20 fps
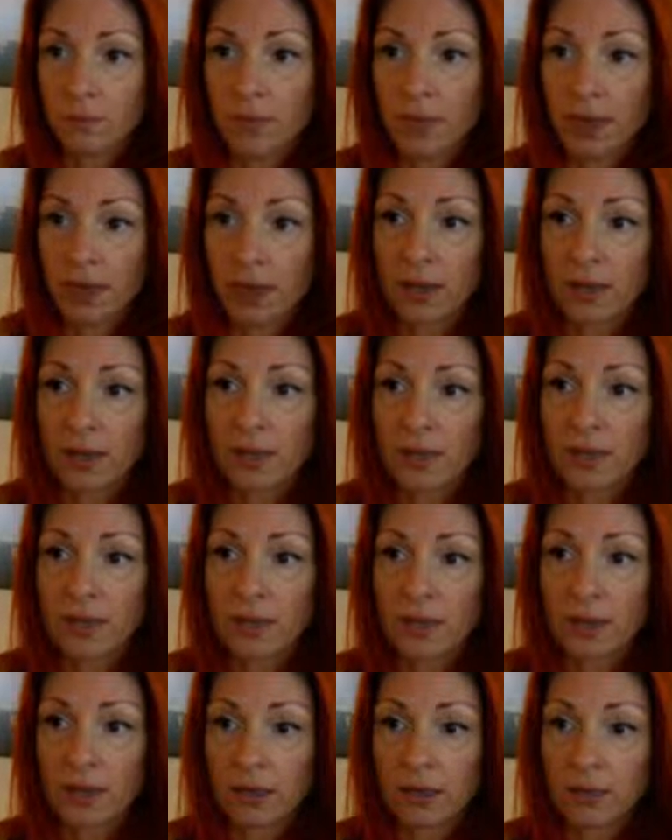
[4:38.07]

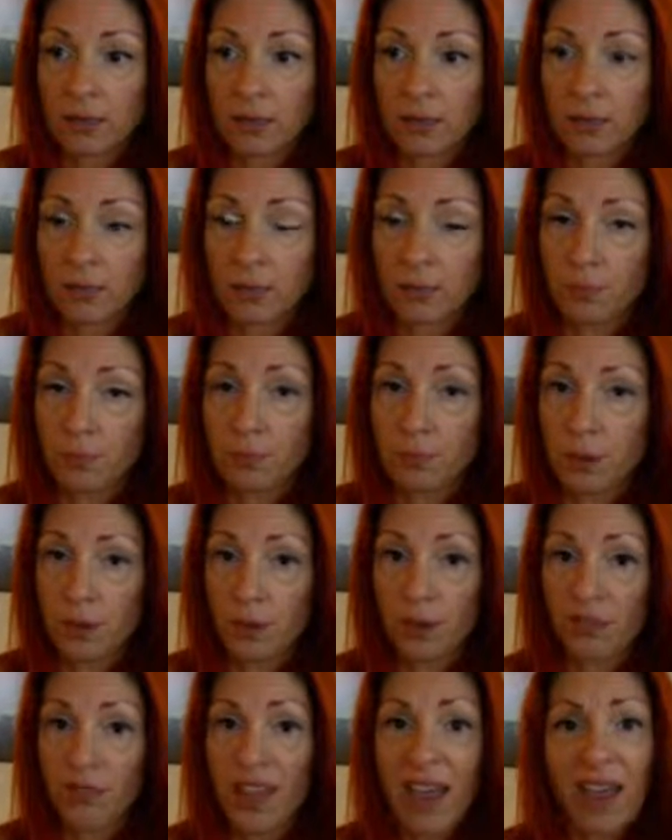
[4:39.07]
because it
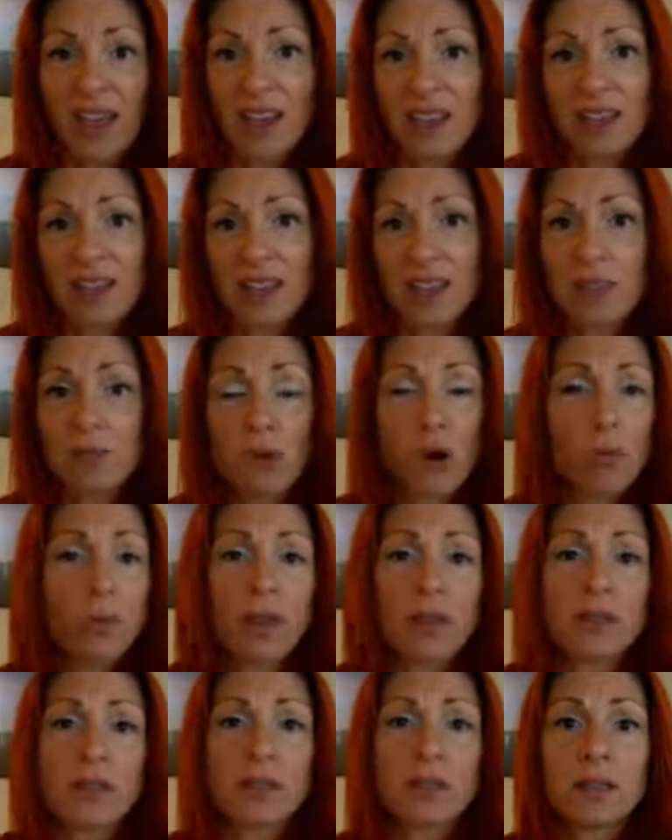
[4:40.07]
burned fat in the
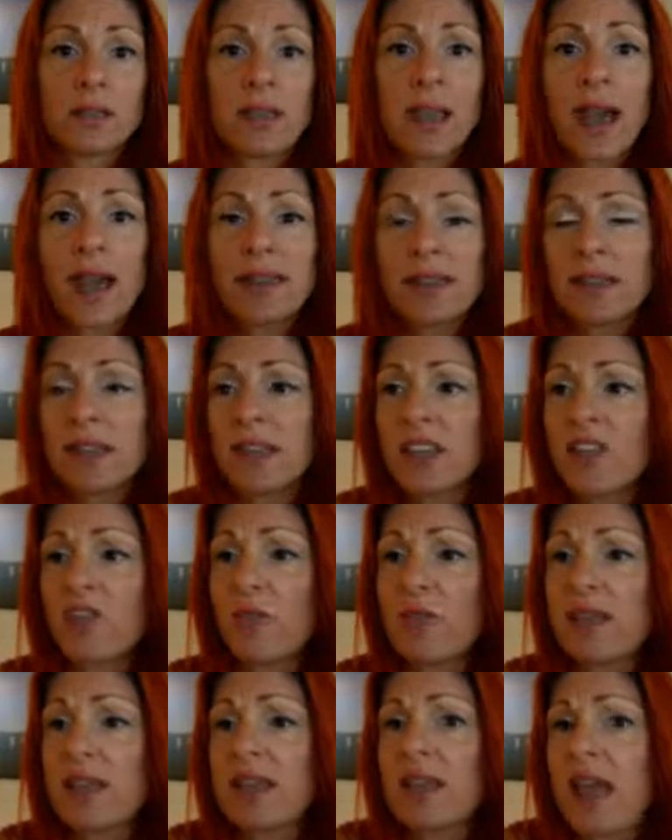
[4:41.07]
moment. Yeah, it didn't
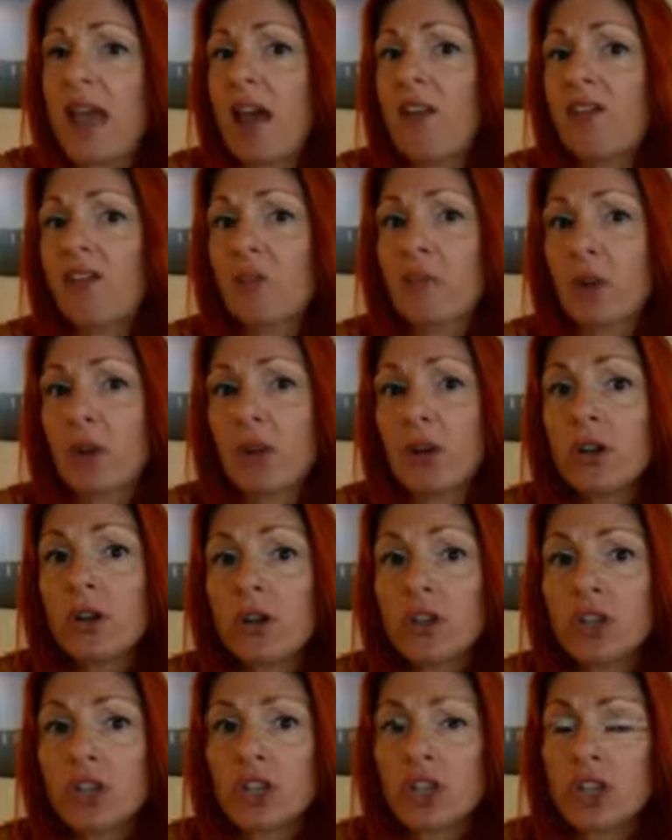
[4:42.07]
give me any
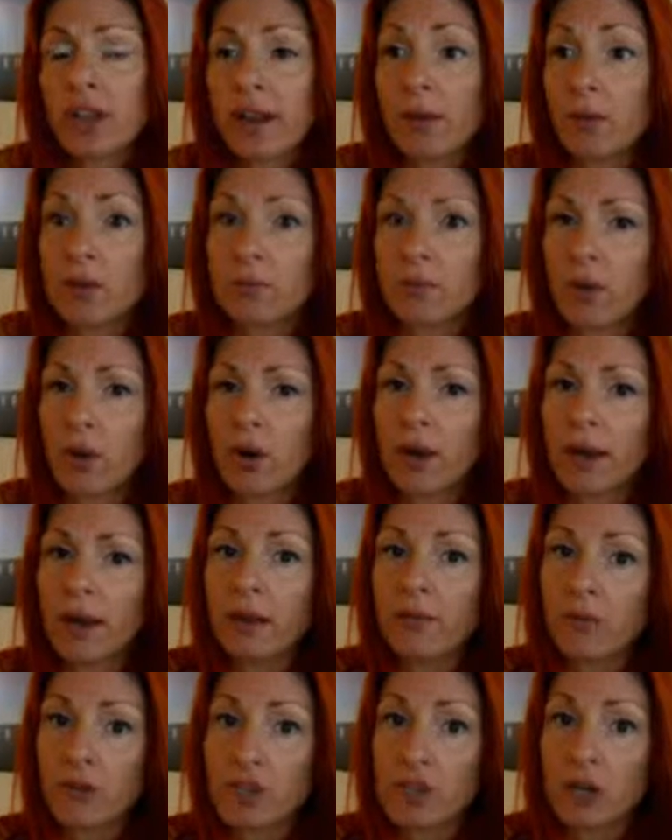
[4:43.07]
afterburn, sure, and it was
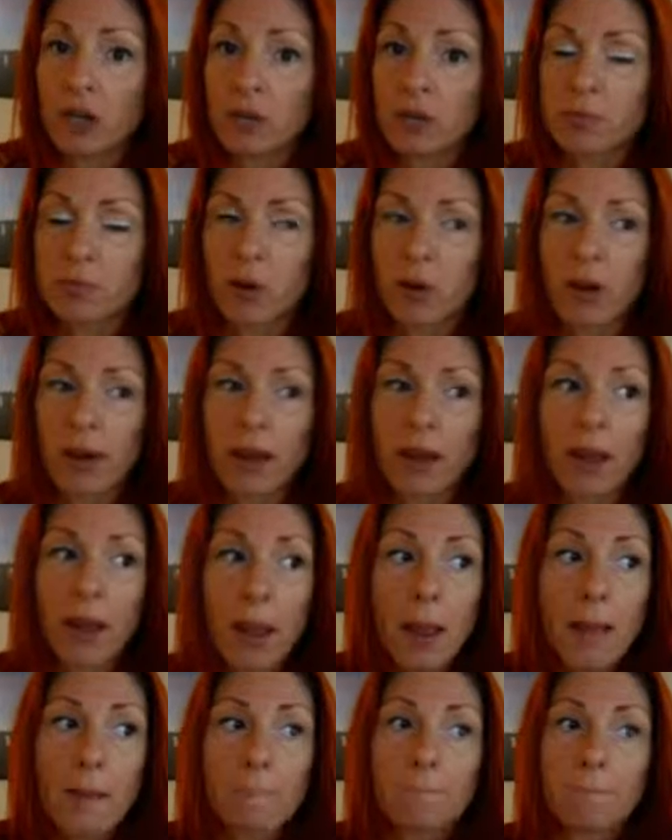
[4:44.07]
boring. For sure it was boring,
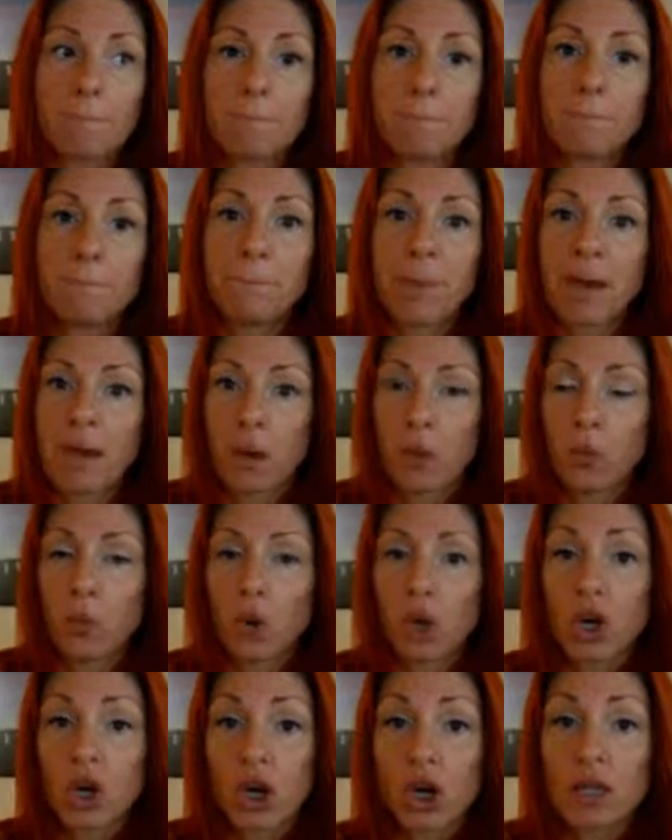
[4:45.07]
but it
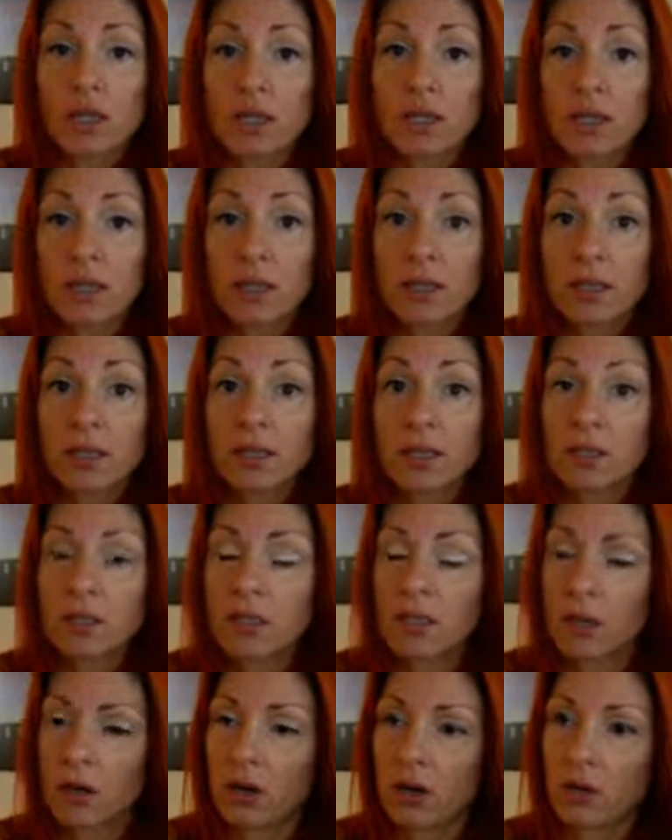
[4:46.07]
worked.
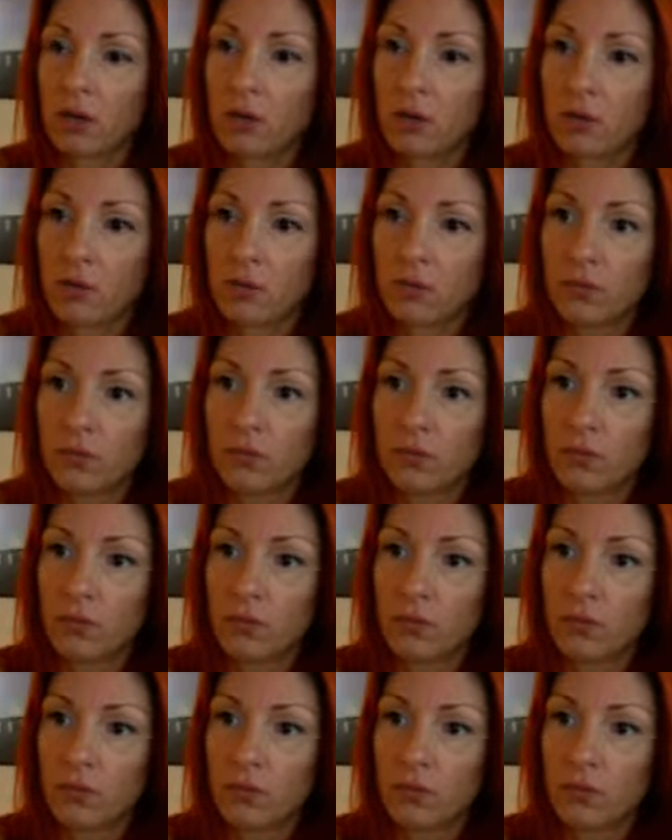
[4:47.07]
So,